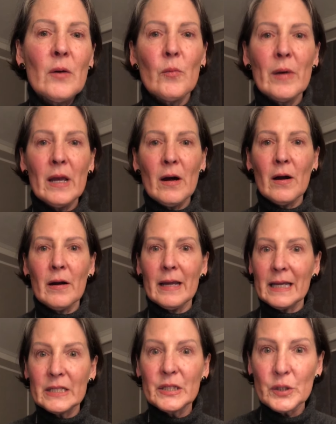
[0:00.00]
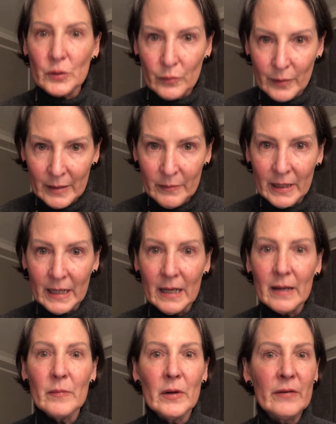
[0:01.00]
we are
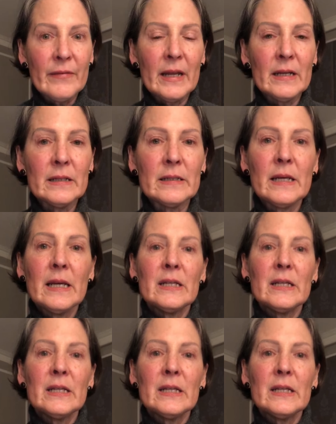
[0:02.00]
extremely motivated